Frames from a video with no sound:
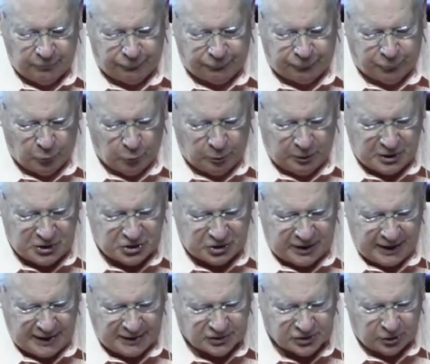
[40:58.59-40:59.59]
the foolish
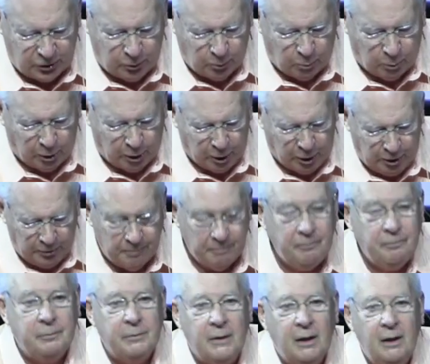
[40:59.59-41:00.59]
things of the world